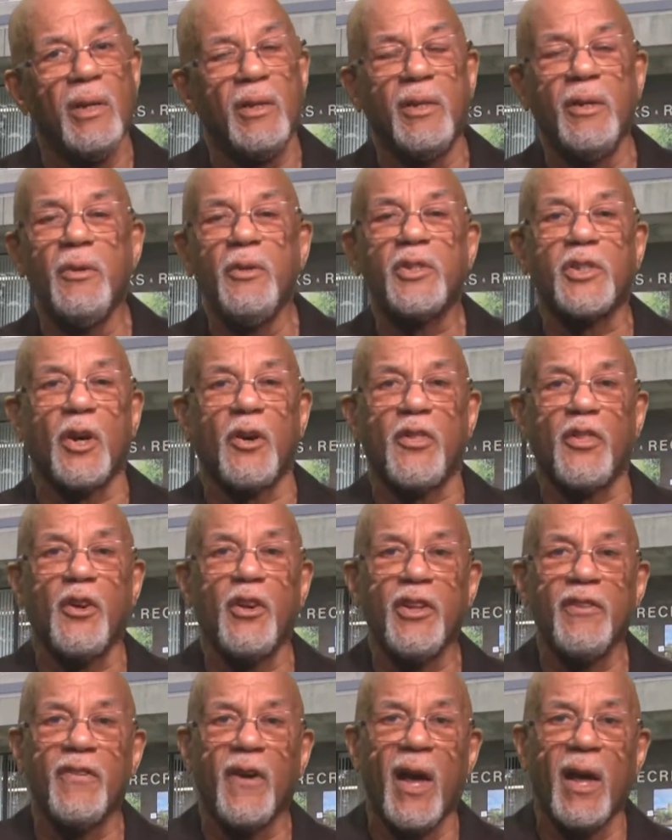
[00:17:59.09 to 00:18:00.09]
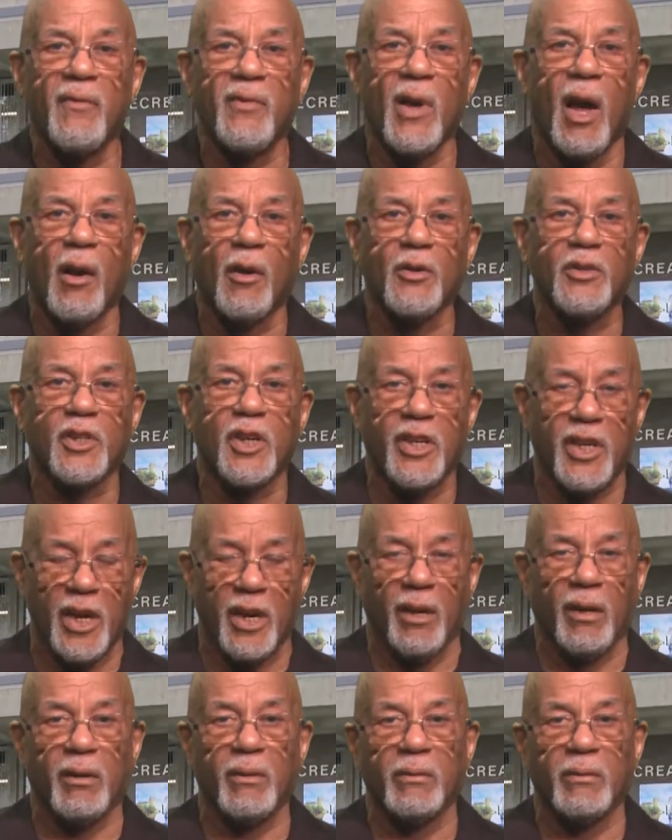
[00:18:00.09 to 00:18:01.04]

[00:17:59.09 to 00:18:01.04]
dues are $35 a year.